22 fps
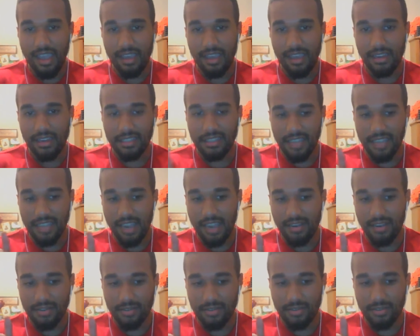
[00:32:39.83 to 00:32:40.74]
and it
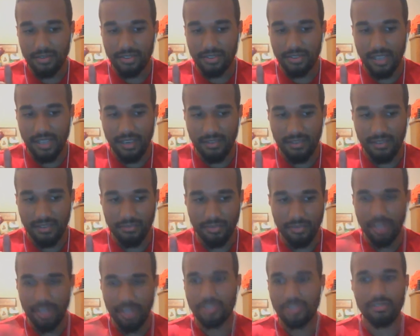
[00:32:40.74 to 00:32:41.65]
tackles like
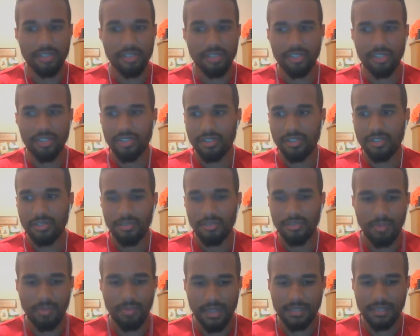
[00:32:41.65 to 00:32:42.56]
racial issues.
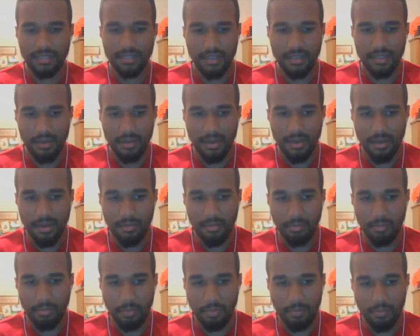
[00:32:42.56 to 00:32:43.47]
You play as like
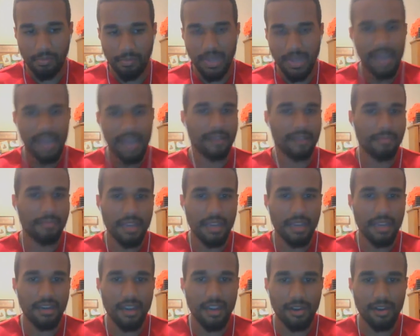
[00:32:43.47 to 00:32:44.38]
a
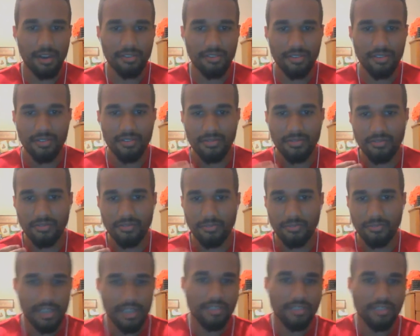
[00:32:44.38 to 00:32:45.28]
black main character
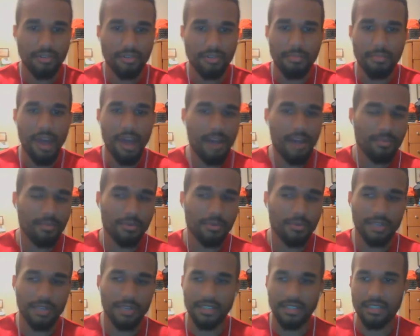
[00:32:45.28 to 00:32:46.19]
who's running his own mob
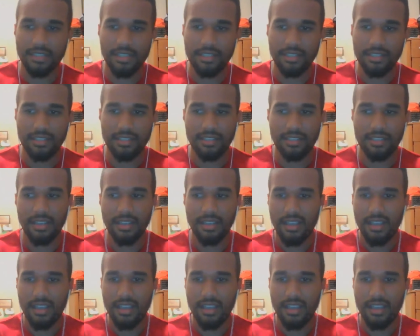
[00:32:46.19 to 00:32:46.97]
organization.